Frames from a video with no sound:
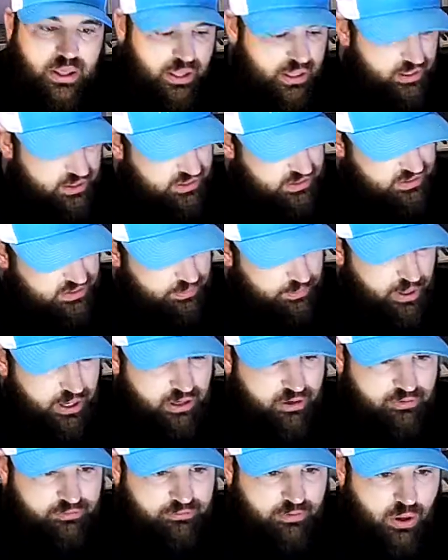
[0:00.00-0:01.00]
is the
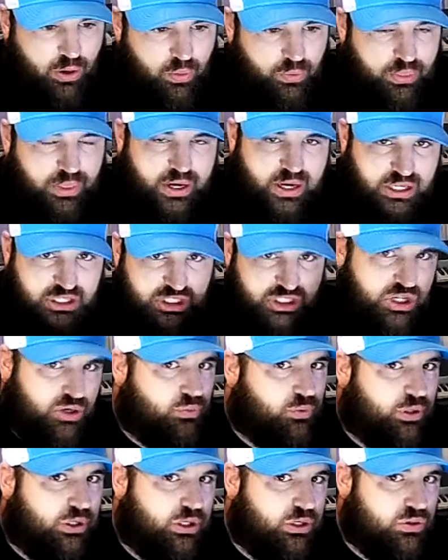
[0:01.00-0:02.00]
microphone that I
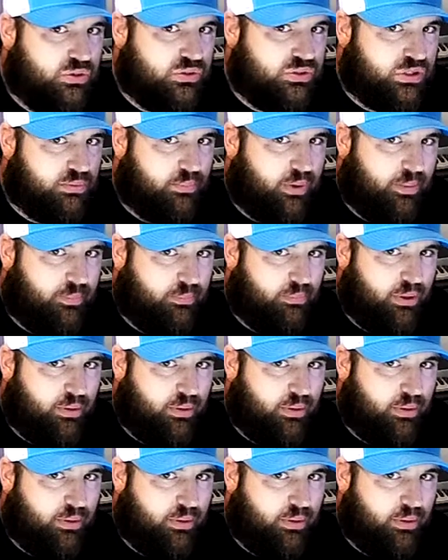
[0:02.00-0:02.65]
generally use in my